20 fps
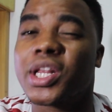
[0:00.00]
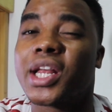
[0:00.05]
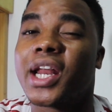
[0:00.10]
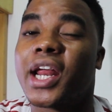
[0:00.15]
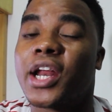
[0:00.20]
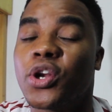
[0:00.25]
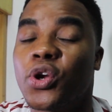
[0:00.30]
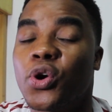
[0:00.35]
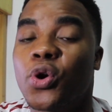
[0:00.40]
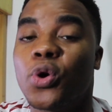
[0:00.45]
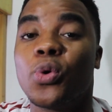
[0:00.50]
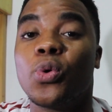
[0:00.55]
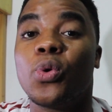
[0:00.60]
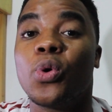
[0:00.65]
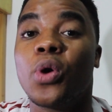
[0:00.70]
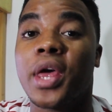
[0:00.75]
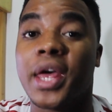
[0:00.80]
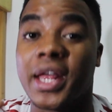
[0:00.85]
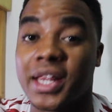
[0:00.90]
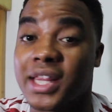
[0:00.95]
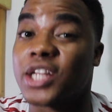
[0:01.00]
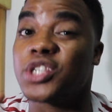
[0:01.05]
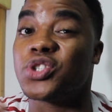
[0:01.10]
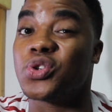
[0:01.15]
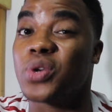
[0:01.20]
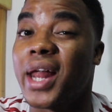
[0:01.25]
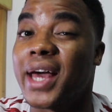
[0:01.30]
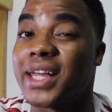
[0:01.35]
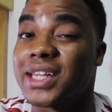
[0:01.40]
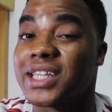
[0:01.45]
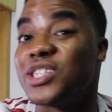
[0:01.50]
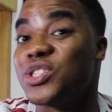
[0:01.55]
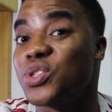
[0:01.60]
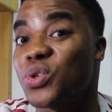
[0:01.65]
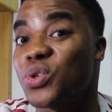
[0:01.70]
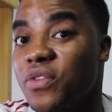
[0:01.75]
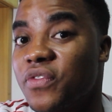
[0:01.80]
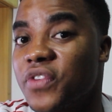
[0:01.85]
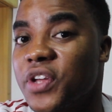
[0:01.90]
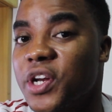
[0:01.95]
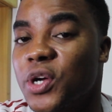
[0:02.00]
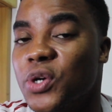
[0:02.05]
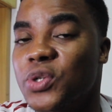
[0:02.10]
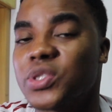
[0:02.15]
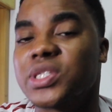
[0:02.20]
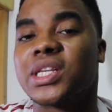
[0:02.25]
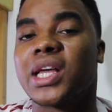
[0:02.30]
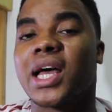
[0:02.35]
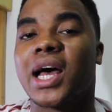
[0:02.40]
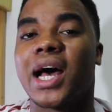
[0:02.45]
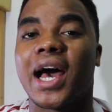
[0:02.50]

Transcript: that I know that you like these of videos.